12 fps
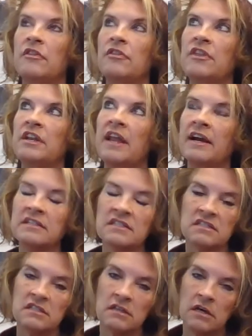The
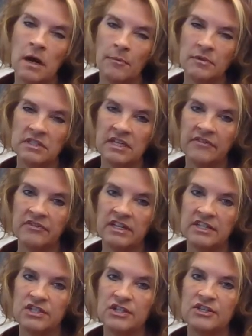next couple of
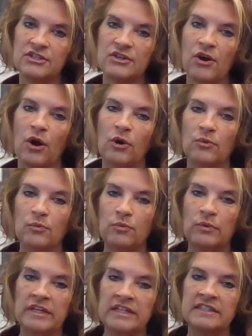definitions are
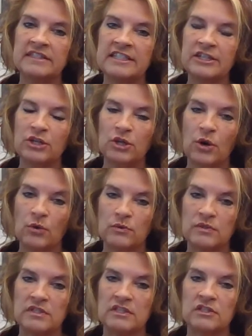really
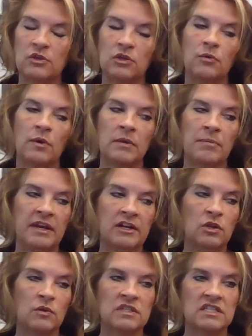close, so you want to pay
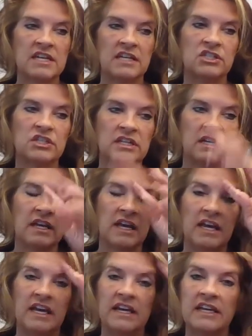close attention.
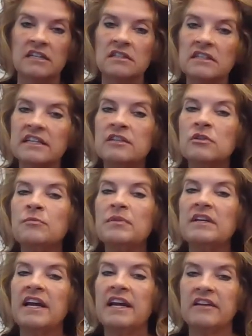Illegal
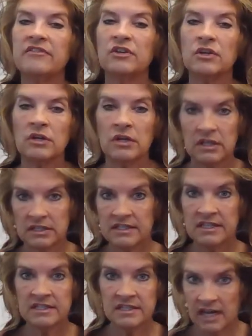behavior
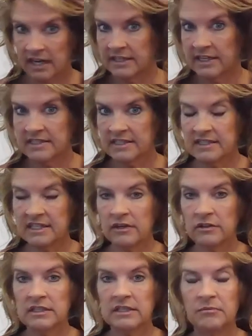does not
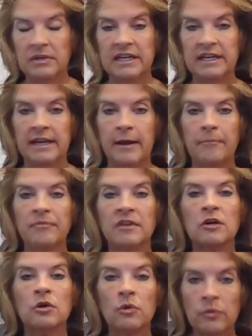necessarily mean
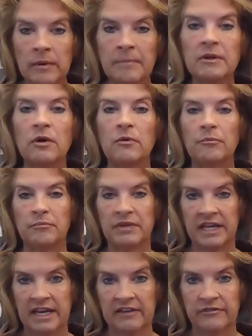criminal
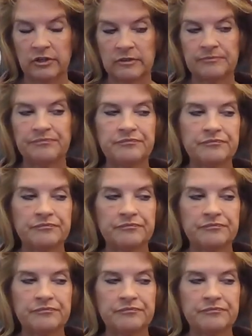behavior.